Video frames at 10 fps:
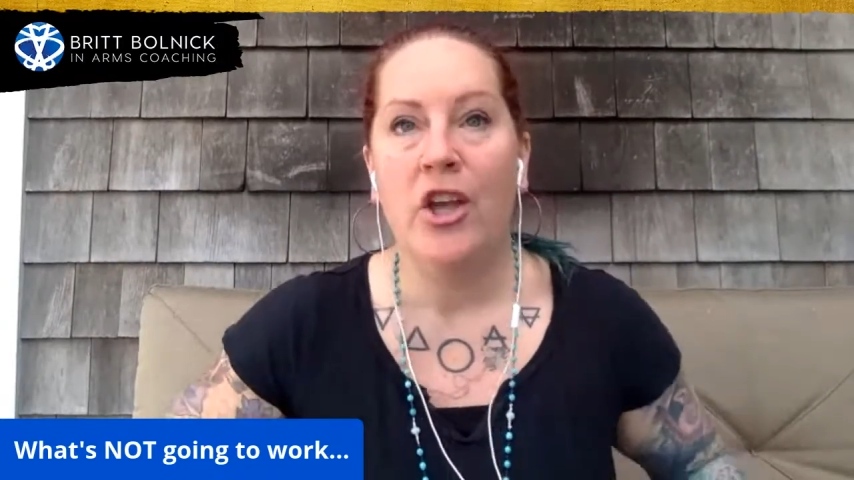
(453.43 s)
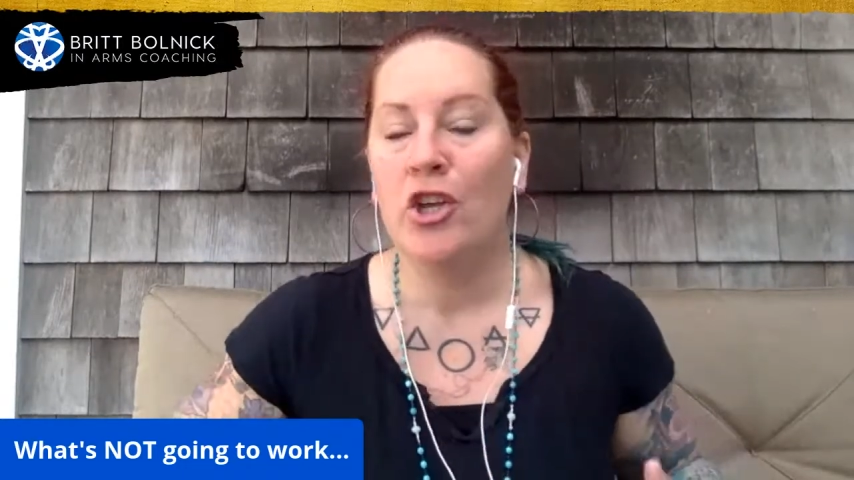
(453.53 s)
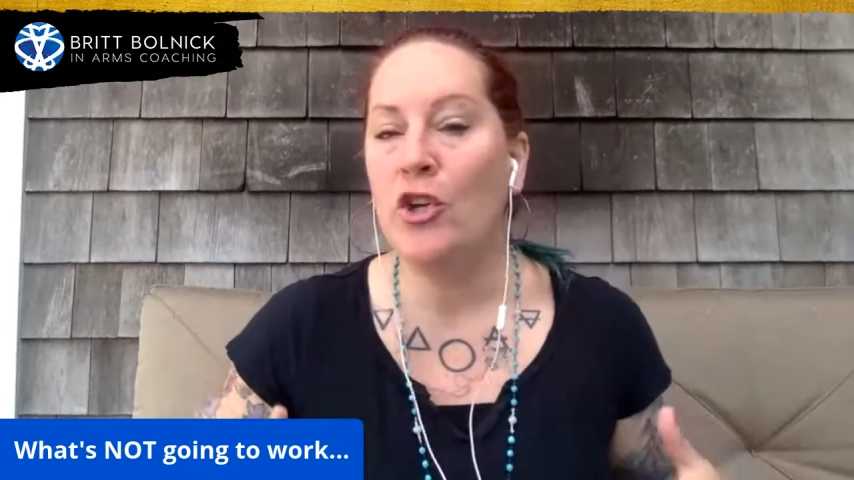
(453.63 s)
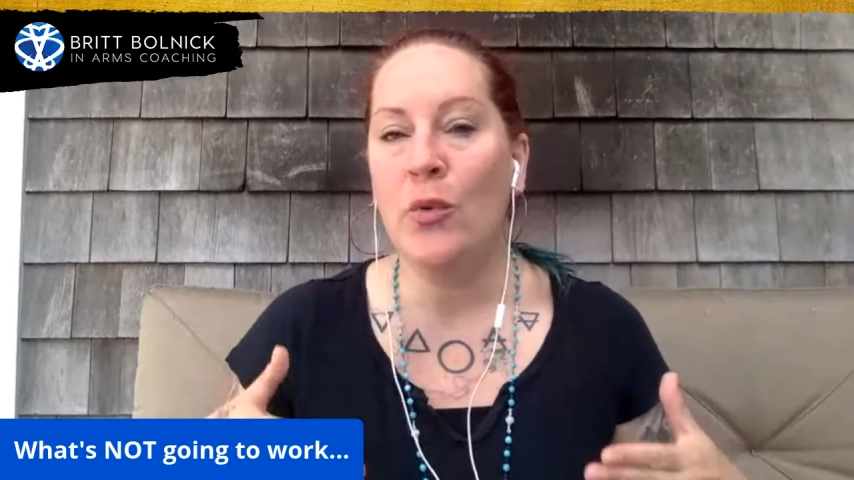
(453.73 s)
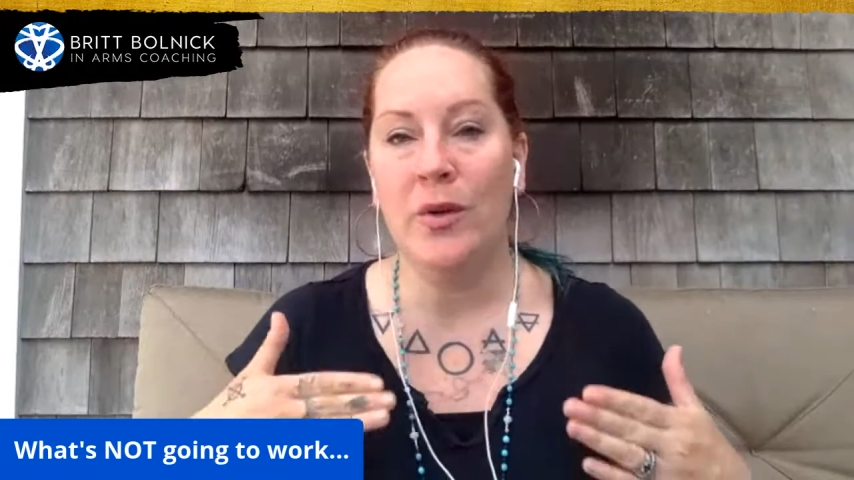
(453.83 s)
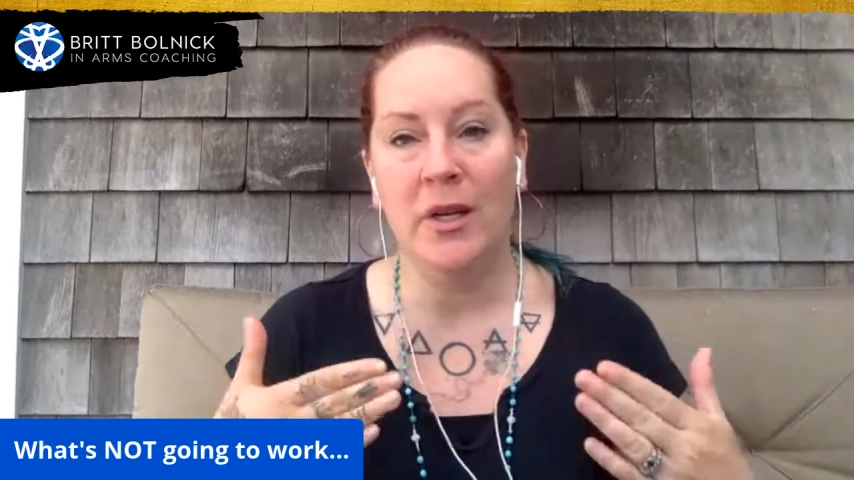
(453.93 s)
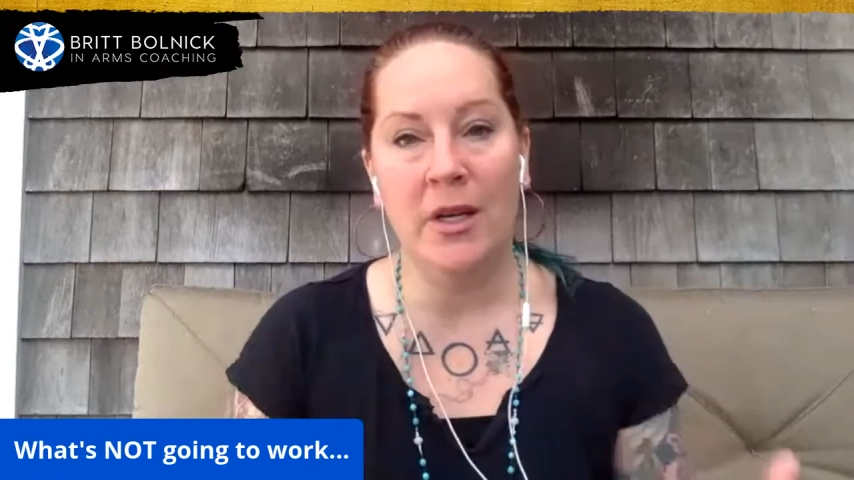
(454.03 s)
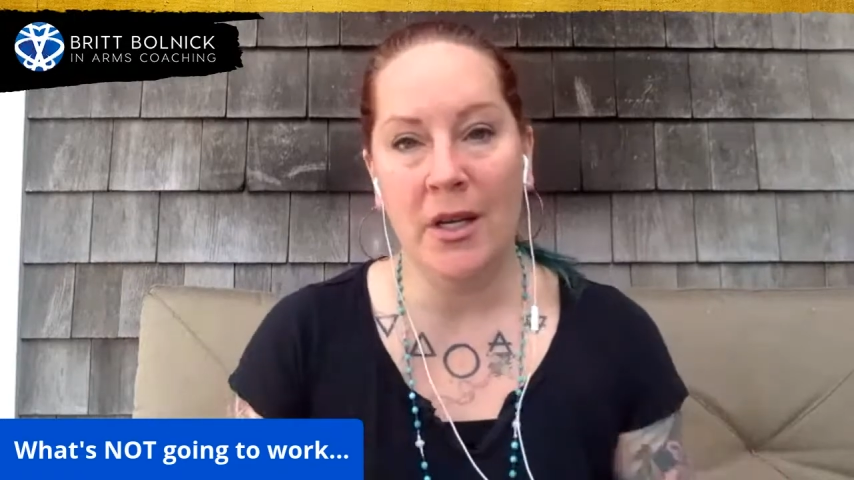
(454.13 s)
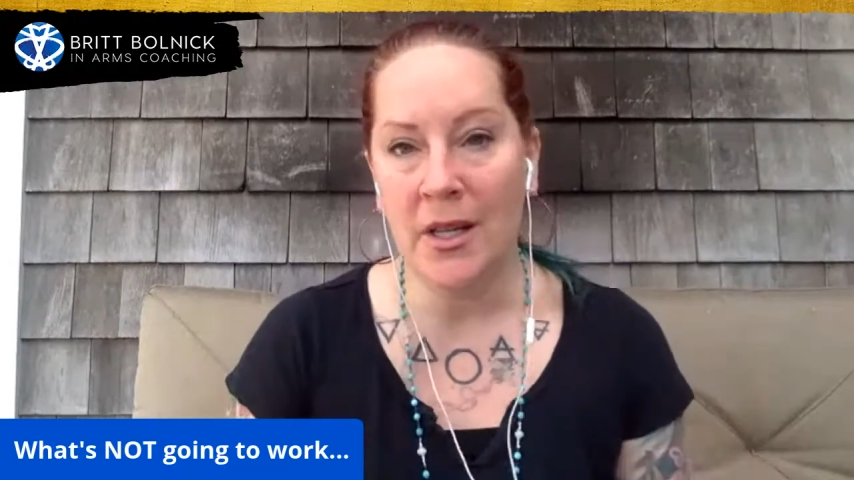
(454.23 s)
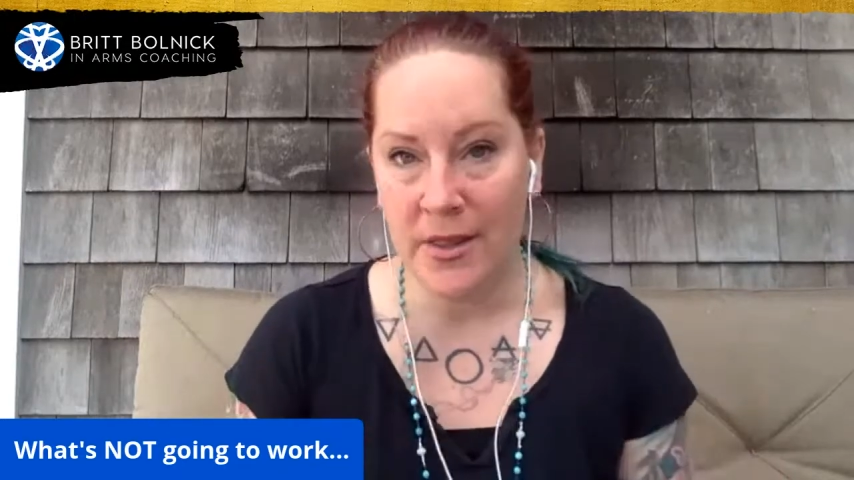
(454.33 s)
you don't
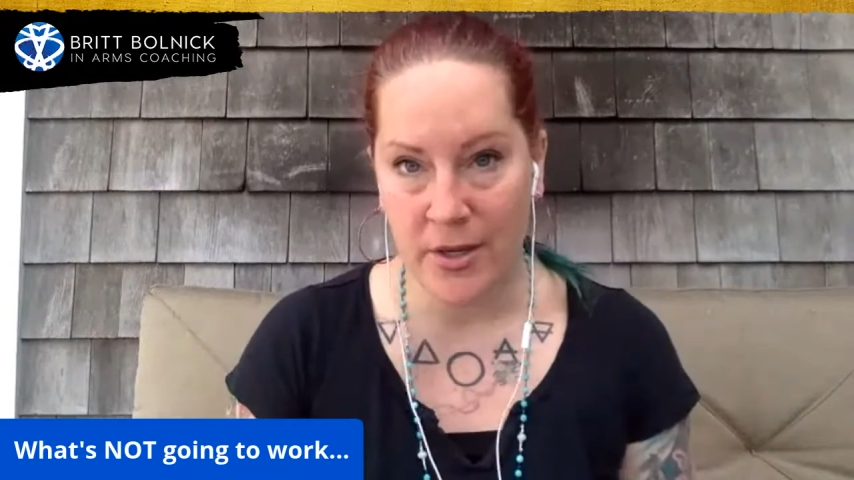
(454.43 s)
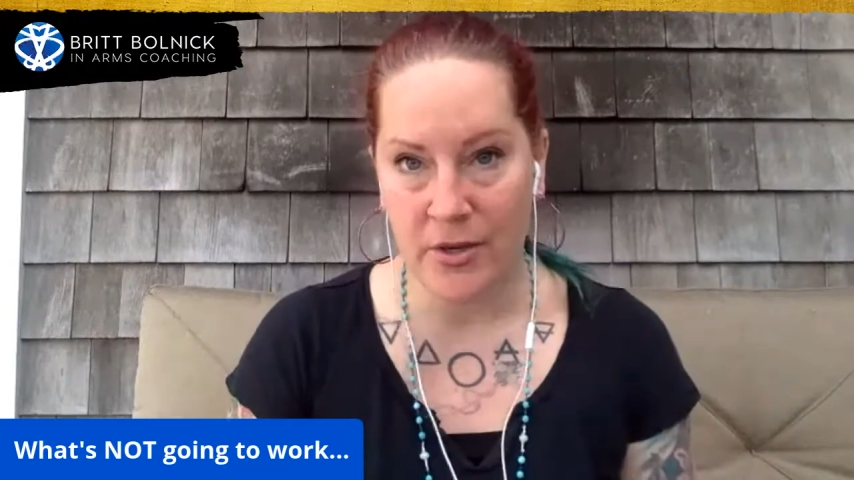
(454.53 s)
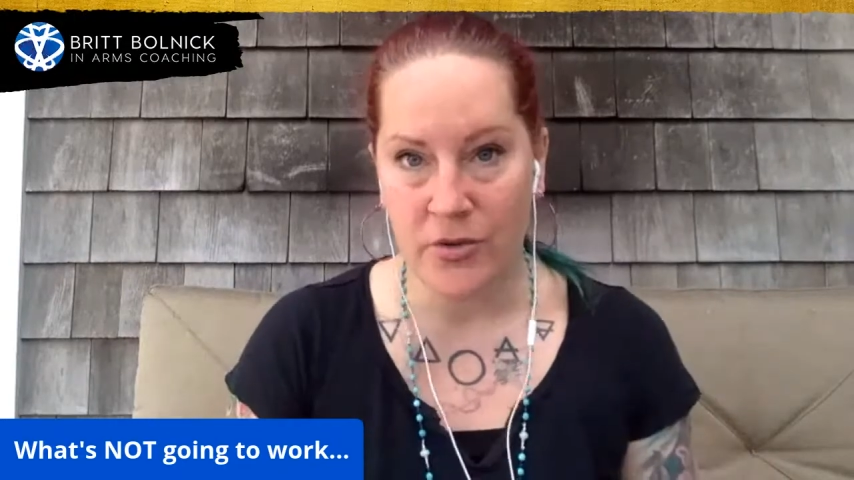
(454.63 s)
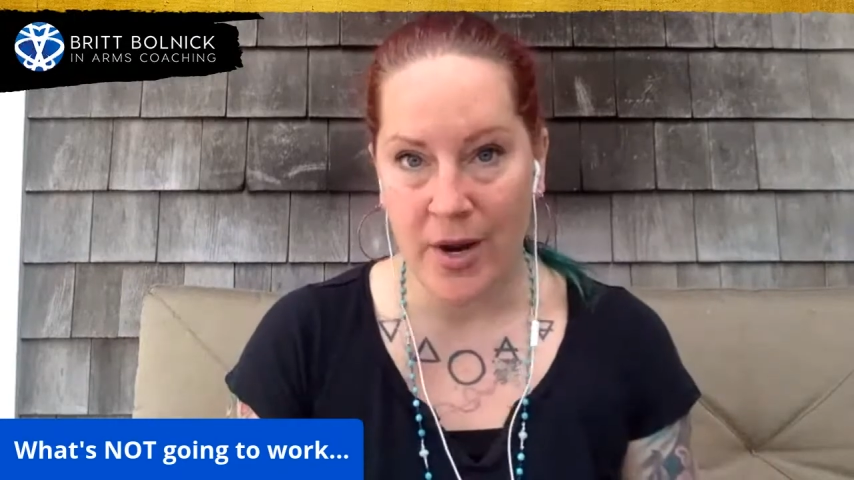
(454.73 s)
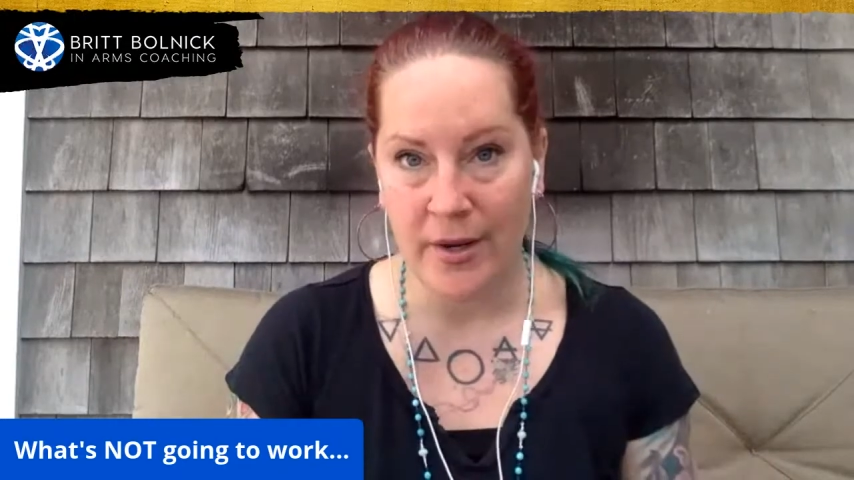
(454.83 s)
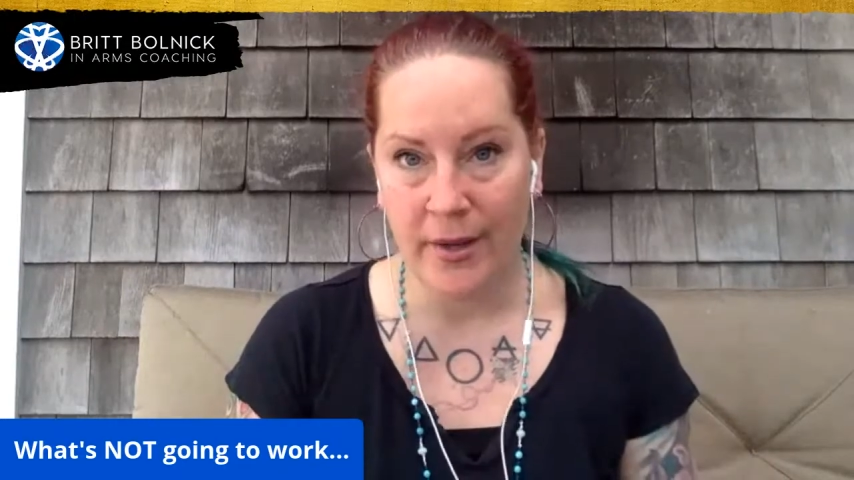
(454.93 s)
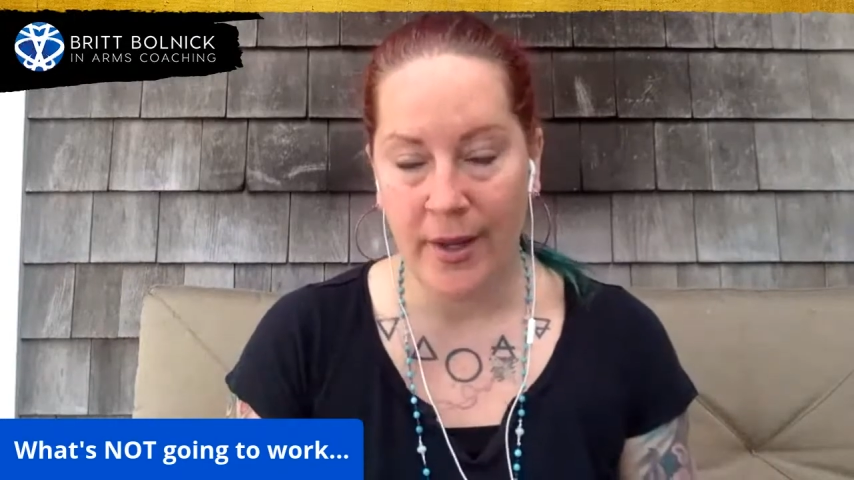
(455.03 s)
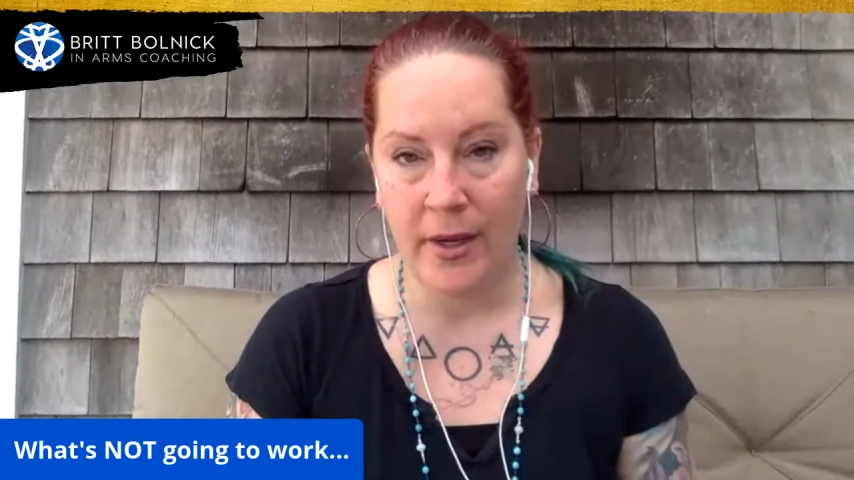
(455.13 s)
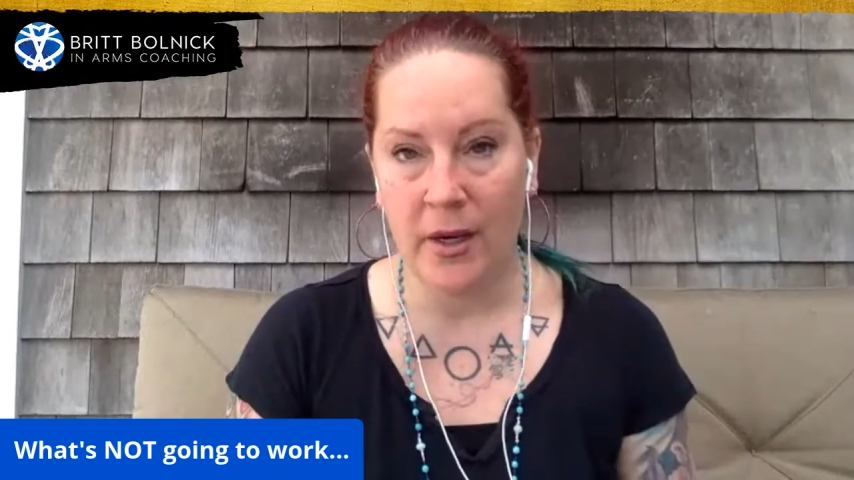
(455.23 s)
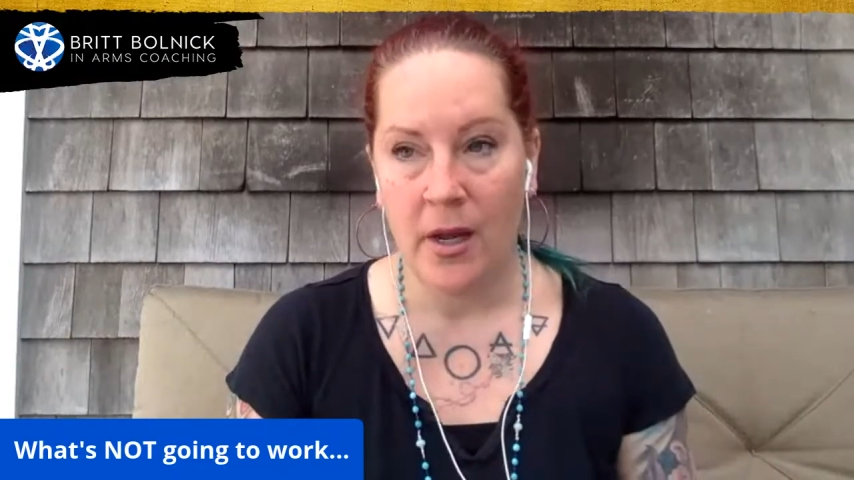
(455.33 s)
need the
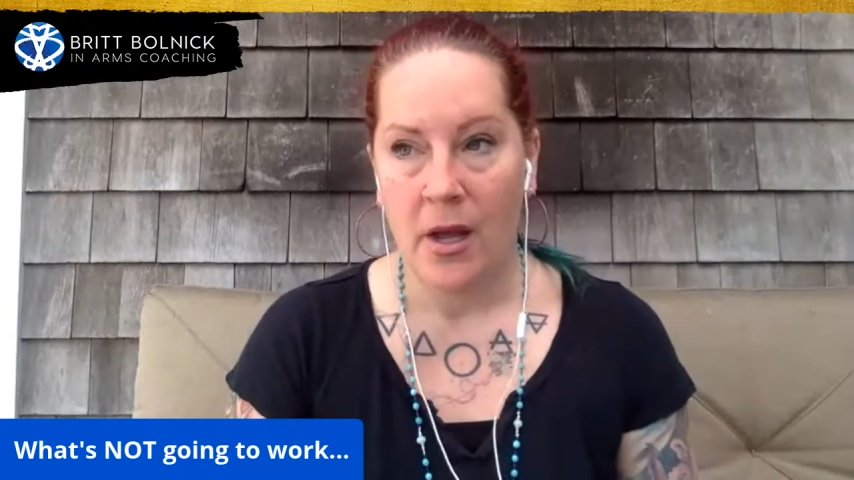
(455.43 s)
adrenaline.